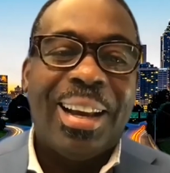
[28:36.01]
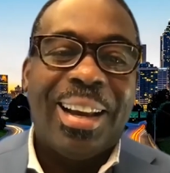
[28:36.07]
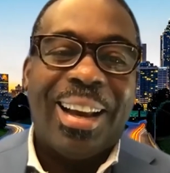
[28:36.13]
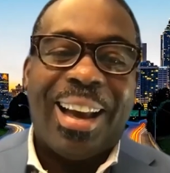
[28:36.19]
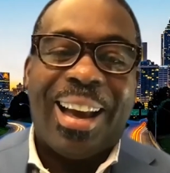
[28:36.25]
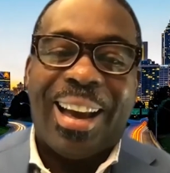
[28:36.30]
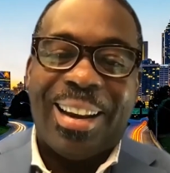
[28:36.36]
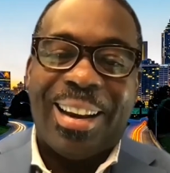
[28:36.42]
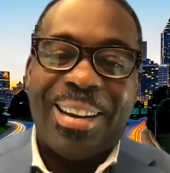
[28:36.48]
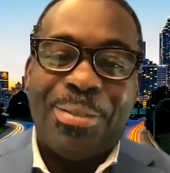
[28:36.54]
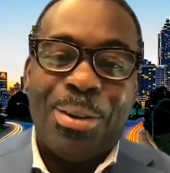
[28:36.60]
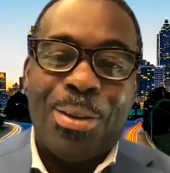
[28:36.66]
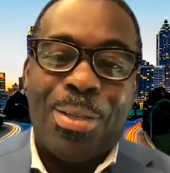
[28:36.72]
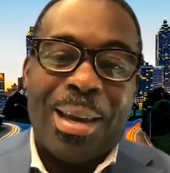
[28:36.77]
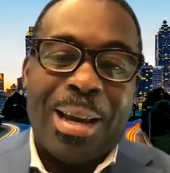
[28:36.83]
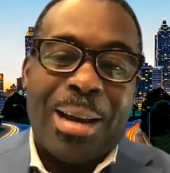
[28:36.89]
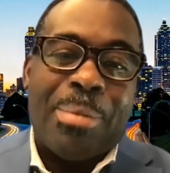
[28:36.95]
And if you
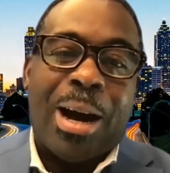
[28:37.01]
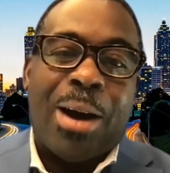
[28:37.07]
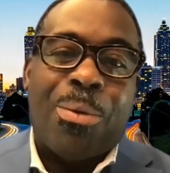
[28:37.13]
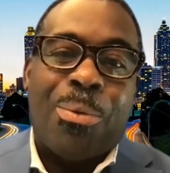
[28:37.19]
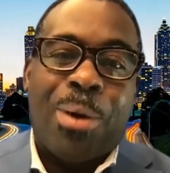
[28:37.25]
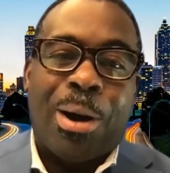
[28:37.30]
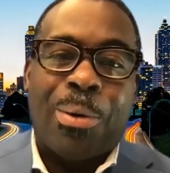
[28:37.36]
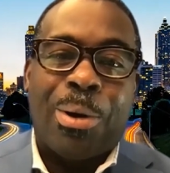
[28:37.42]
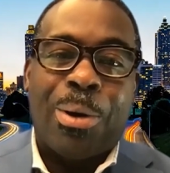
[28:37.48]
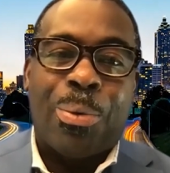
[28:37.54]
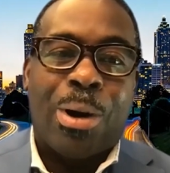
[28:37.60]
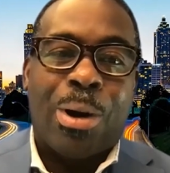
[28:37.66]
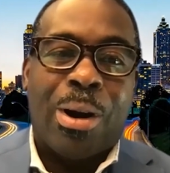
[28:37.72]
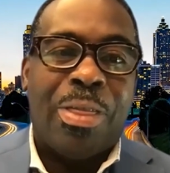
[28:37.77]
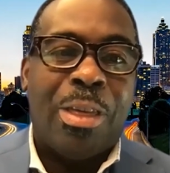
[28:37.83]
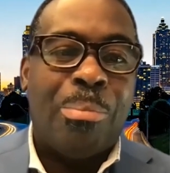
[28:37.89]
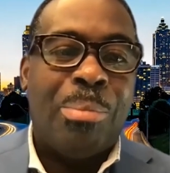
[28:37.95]
think about where we were
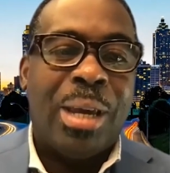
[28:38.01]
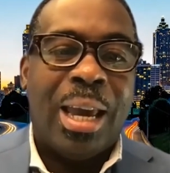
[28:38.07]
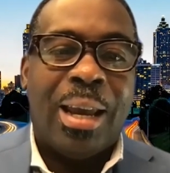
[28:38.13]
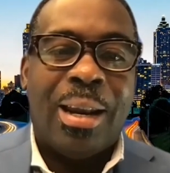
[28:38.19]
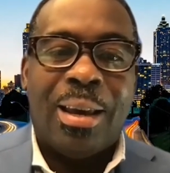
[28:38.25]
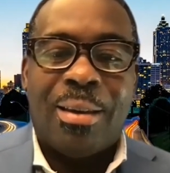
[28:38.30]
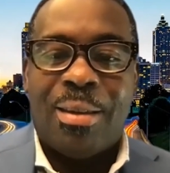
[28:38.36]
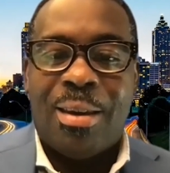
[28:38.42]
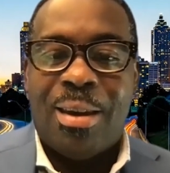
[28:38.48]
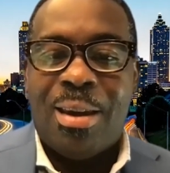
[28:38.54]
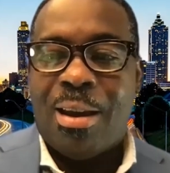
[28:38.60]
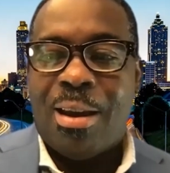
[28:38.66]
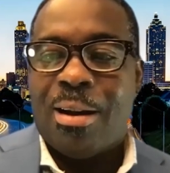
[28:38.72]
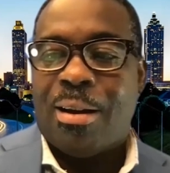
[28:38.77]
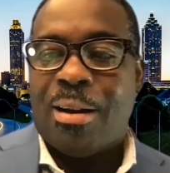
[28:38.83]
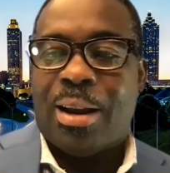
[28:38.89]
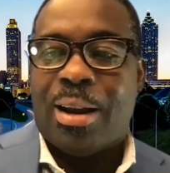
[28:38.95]
at the beginning of the
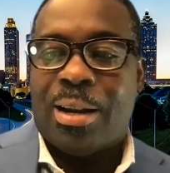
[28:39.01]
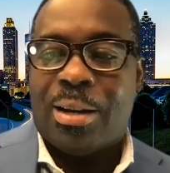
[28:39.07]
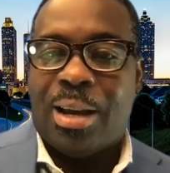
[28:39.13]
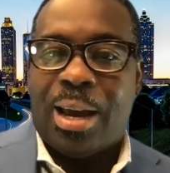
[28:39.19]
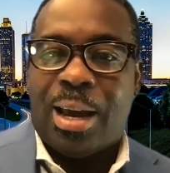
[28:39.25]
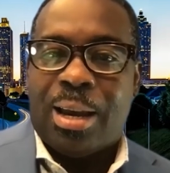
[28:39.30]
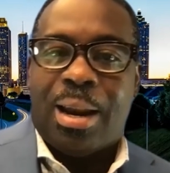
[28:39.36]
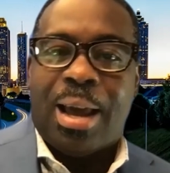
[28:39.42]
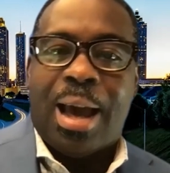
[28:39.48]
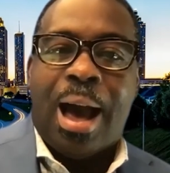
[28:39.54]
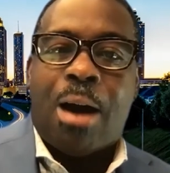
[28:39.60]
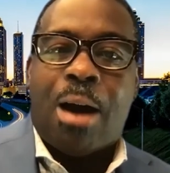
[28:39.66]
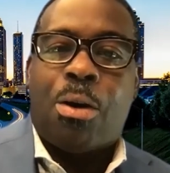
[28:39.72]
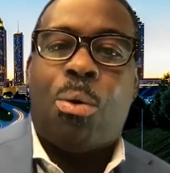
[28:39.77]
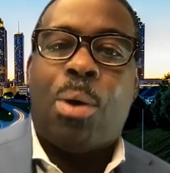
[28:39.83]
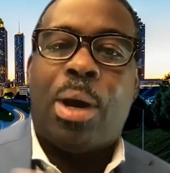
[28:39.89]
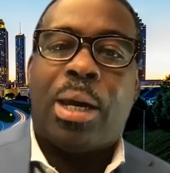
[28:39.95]
year and how
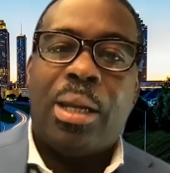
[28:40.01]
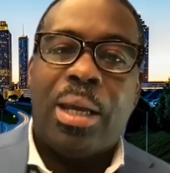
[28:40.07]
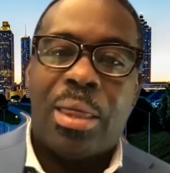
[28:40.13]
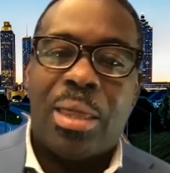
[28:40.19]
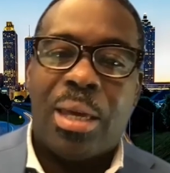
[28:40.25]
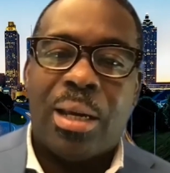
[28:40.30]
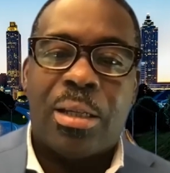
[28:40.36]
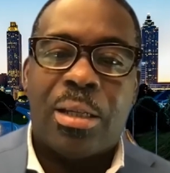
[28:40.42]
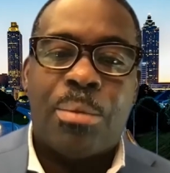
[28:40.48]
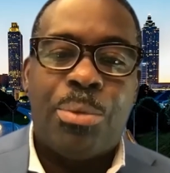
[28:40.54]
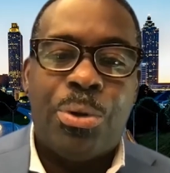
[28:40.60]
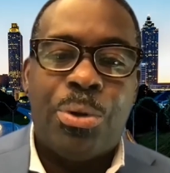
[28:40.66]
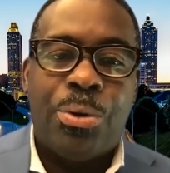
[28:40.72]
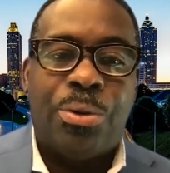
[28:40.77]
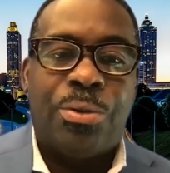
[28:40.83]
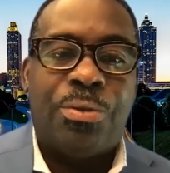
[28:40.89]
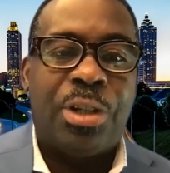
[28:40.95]
quickly things
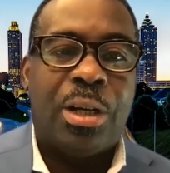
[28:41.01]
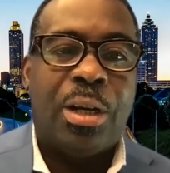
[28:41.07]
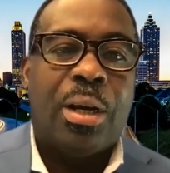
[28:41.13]
moved,